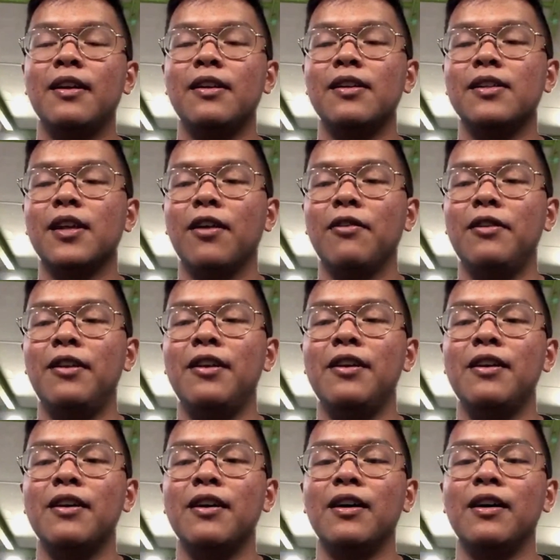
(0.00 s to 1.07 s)
it's
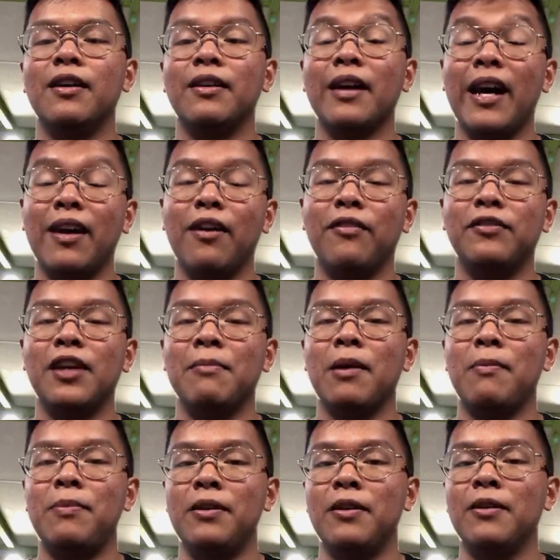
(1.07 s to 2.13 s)
currently a 9 out of 10 in my
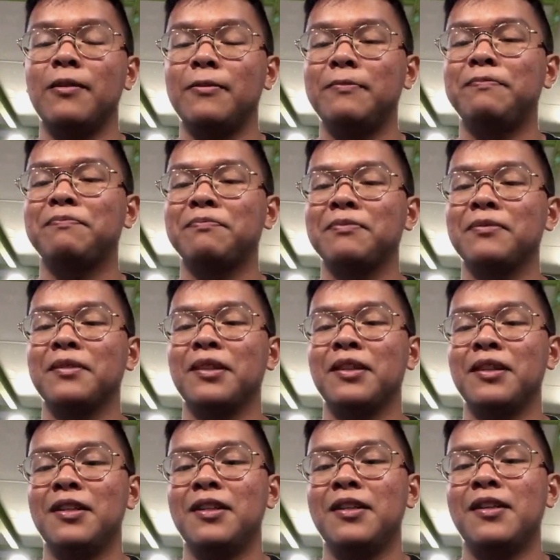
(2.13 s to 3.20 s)
opinion.
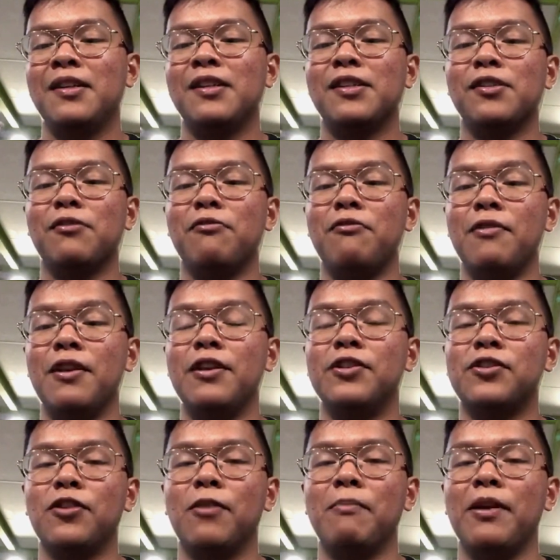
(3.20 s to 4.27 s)
It's a really
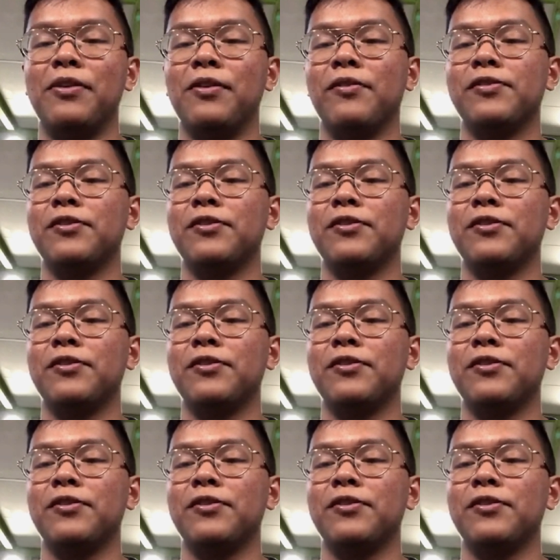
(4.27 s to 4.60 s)
strong menthol